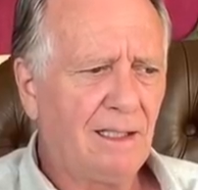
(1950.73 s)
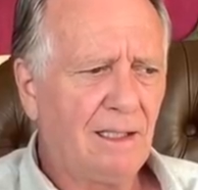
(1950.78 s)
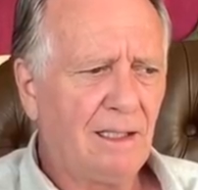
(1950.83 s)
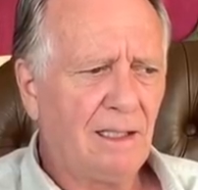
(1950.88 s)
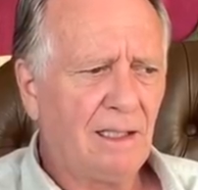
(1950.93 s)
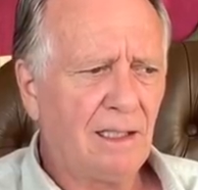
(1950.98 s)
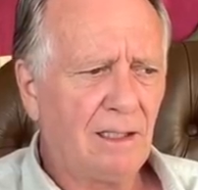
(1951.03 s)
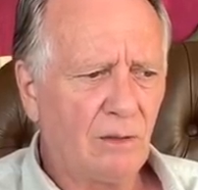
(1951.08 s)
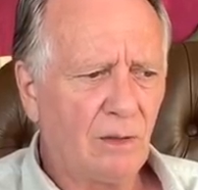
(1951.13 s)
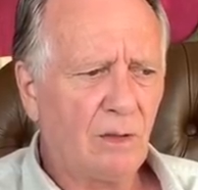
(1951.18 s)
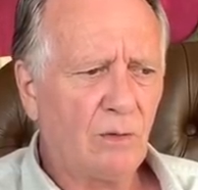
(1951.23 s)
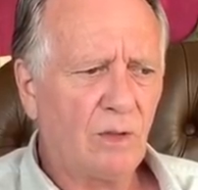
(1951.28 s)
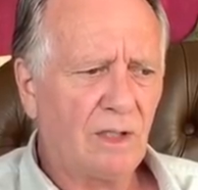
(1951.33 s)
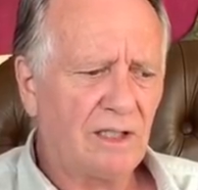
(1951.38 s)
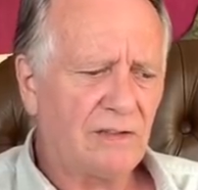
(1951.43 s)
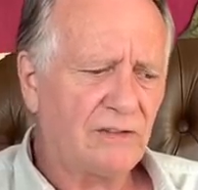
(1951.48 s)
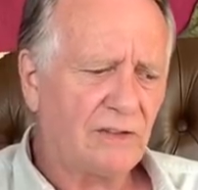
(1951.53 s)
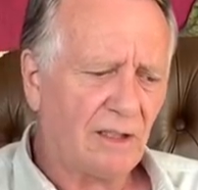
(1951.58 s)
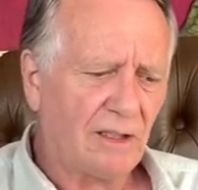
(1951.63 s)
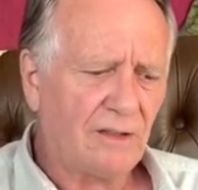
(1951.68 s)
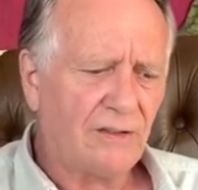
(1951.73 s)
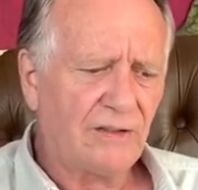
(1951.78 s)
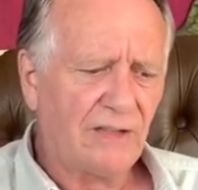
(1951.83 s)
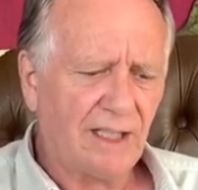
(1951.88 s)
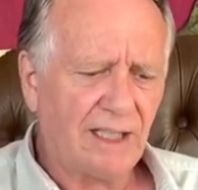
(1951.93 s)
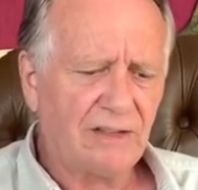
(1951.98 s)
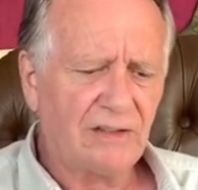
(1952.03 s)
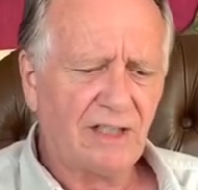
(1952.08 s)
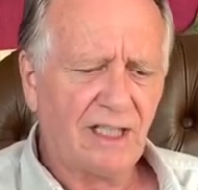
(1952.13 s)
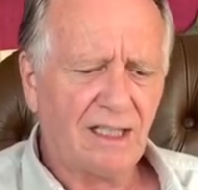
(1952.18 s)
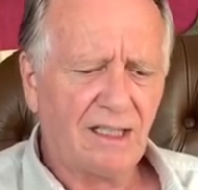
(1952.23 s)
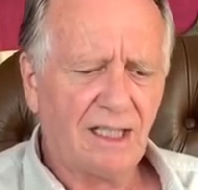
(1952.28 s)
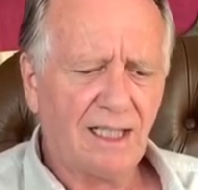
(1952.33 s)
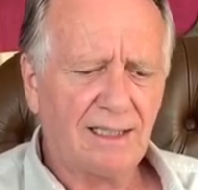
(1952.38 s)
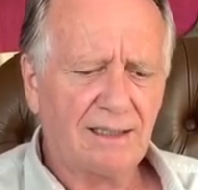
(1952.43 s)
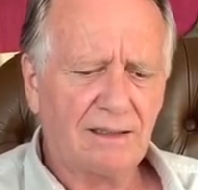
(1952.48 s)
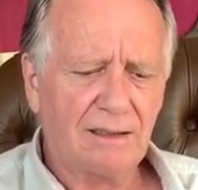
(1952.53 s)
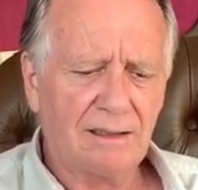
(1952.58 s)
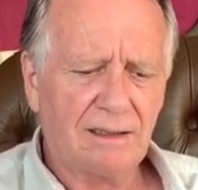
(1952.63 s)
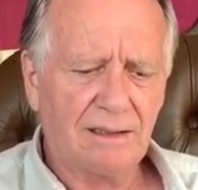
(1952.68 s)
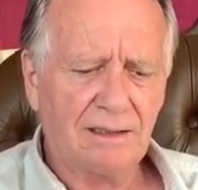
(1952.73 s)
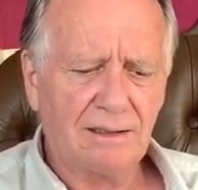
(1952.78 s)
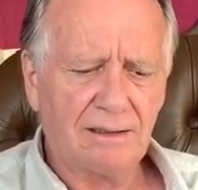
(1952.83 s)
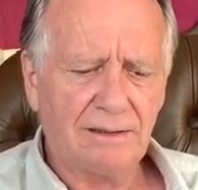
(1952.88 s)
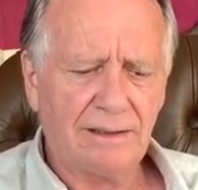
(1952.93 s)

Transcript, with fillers: Anyway, what I started to say is I like uh,